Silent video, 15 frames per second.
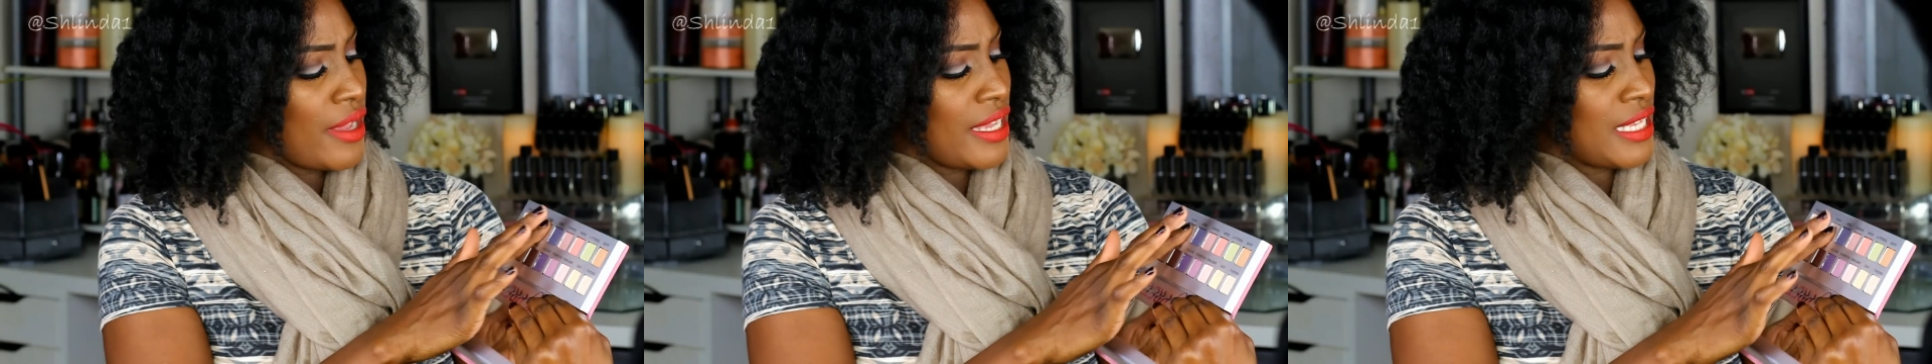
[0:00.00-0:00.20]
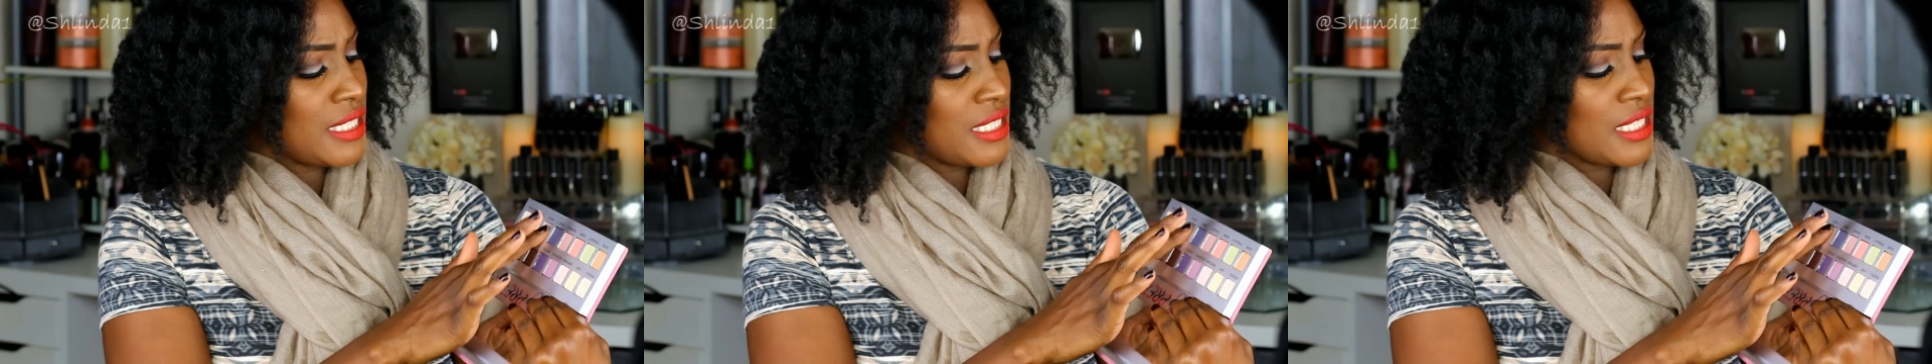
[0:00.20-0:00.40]

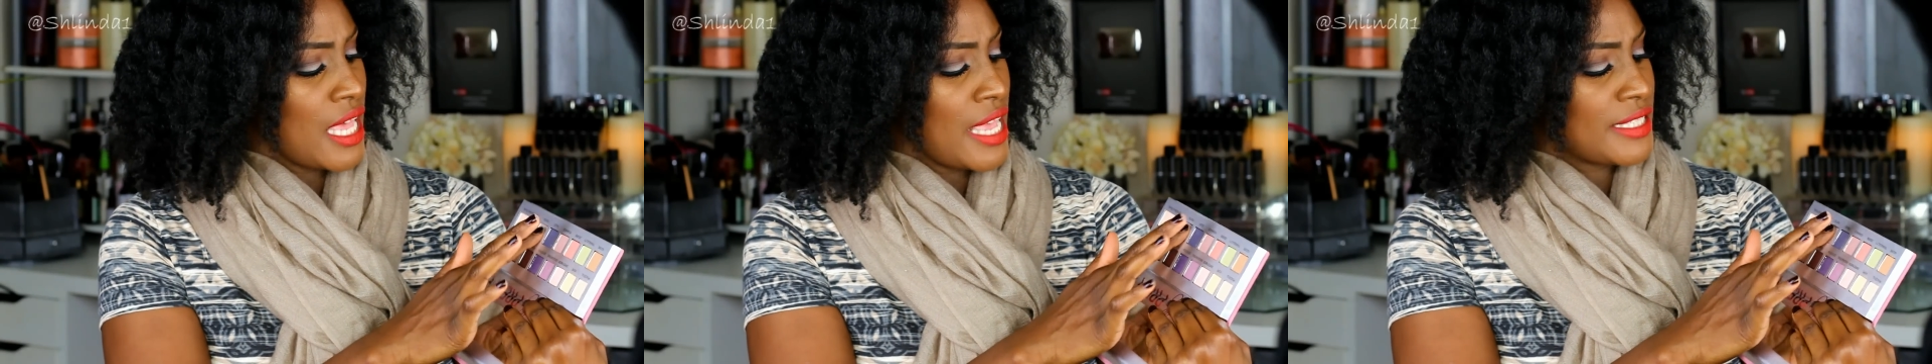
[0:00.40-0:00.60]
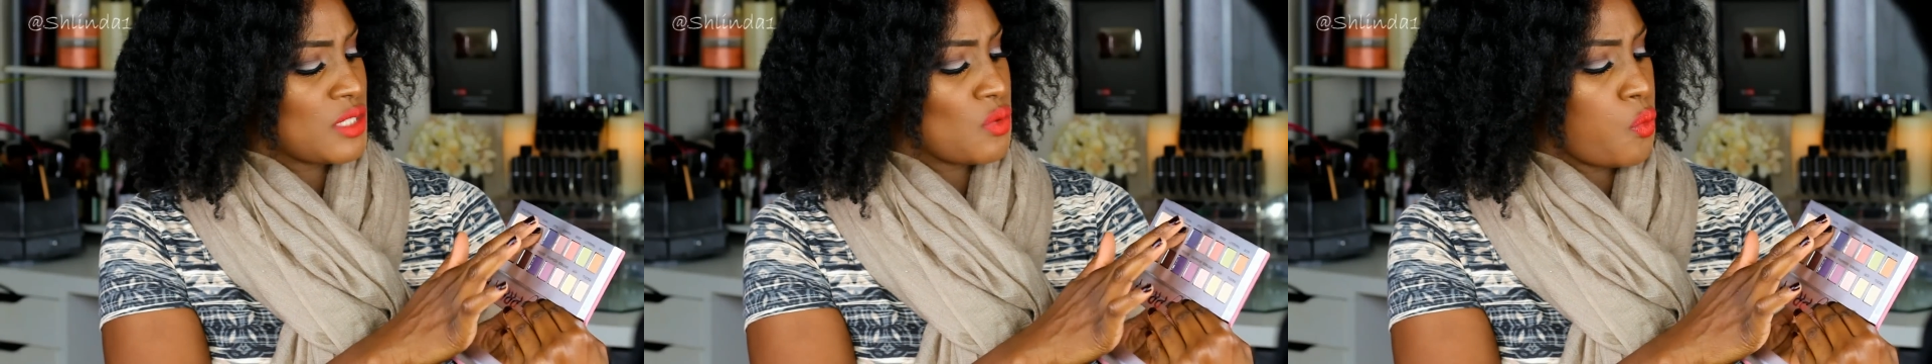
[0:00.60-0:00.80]
it's
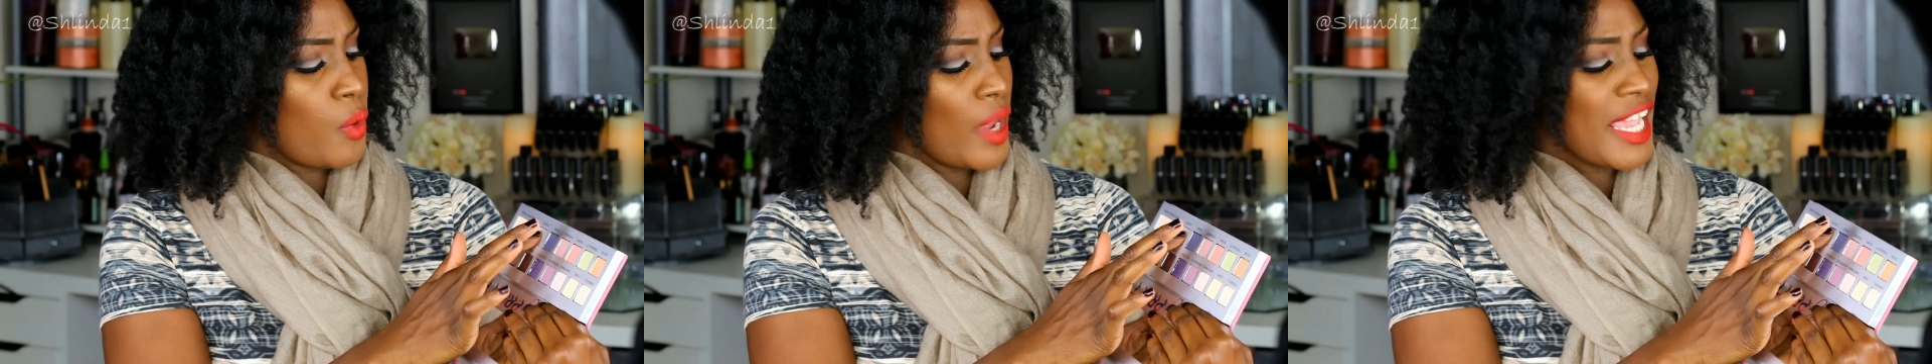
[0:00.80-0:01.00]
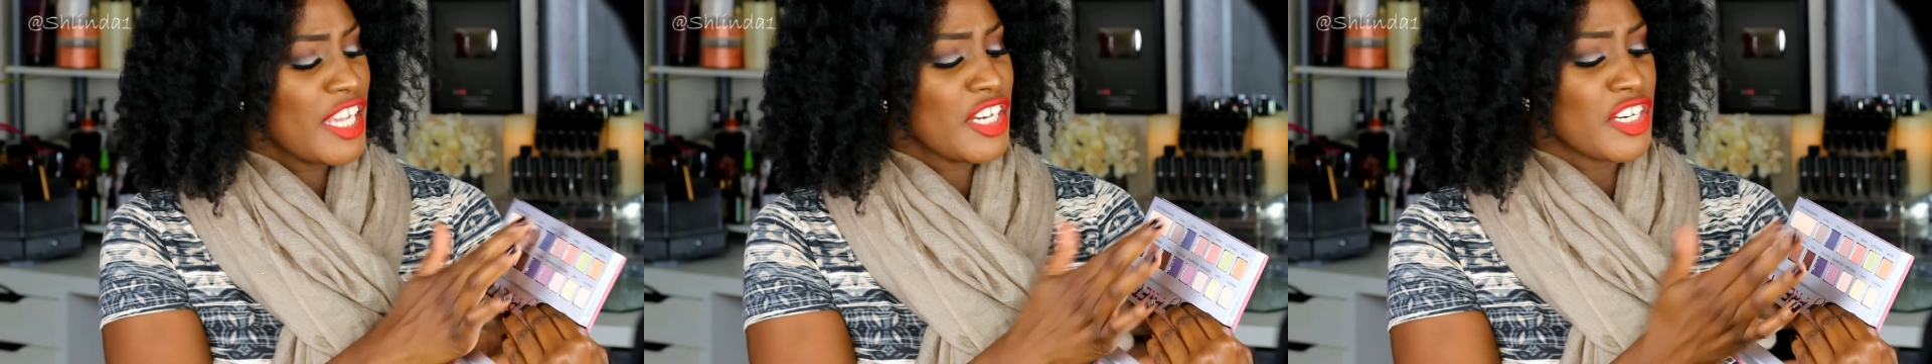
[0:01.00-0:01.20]
it's
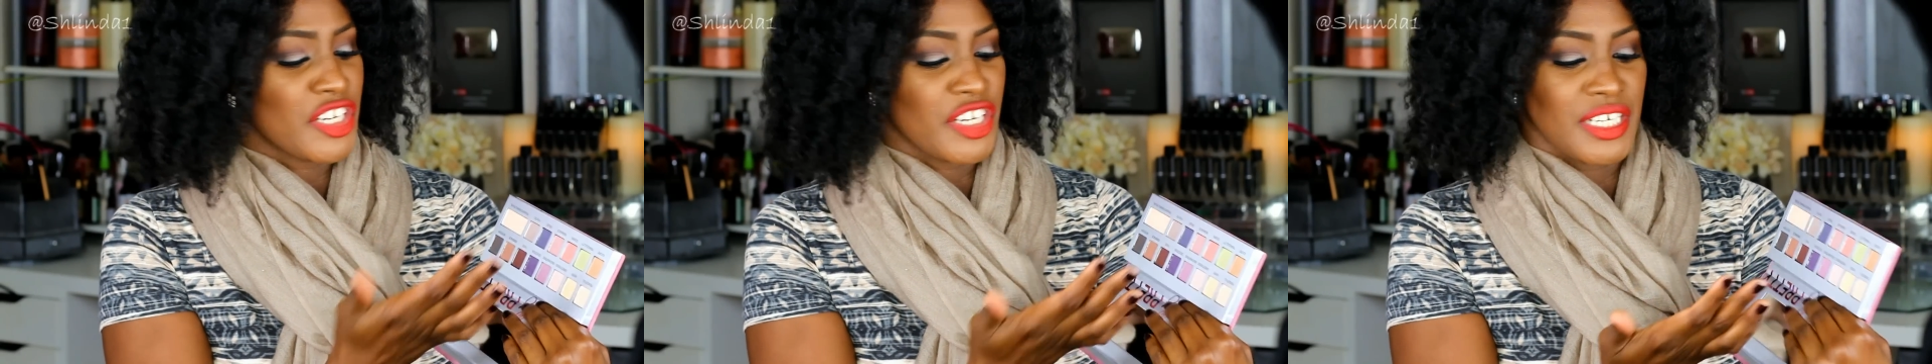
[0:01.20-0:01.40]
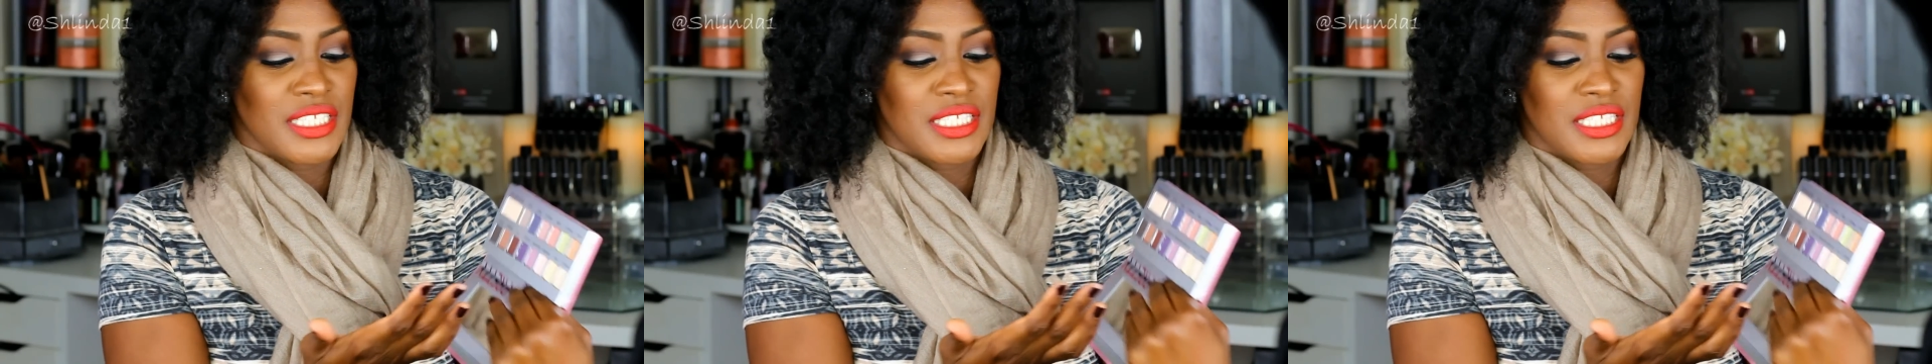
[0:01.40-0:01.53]
weird.